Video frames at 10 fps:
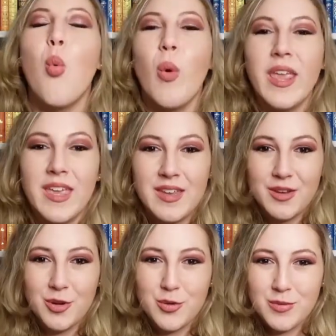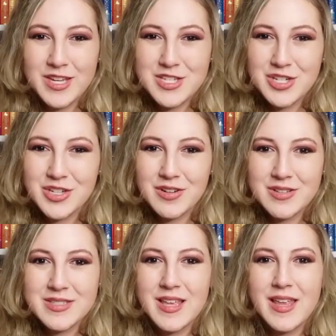wicked
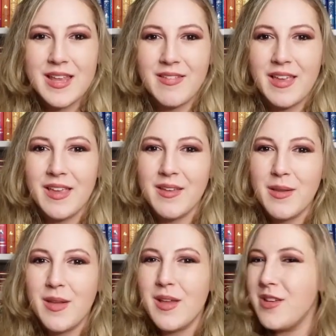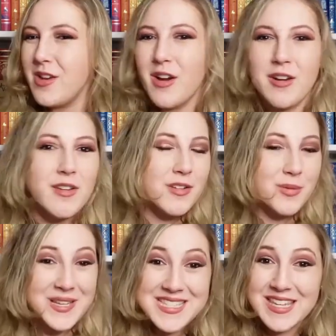creatures and like dark,
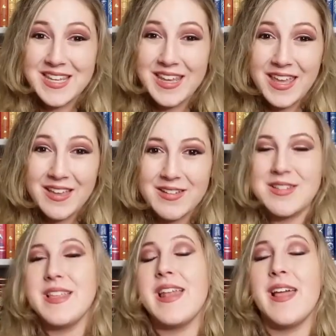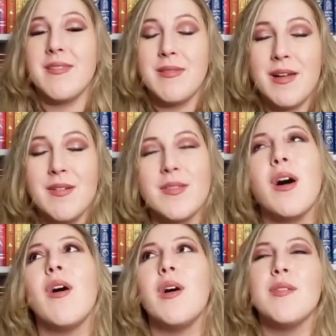twisty tales. And I love
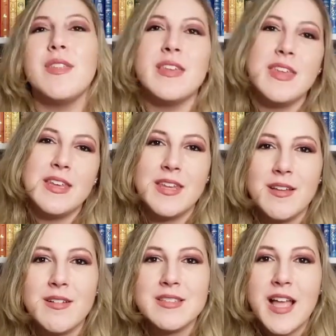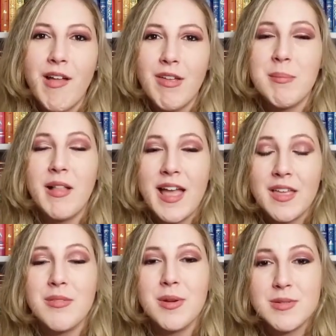all of the details Holly Black
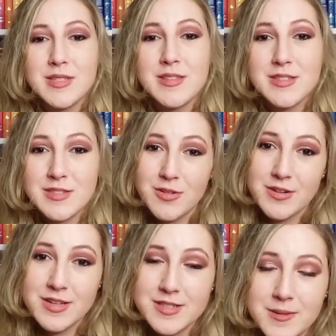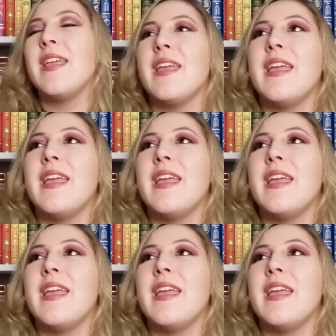throws in the stories.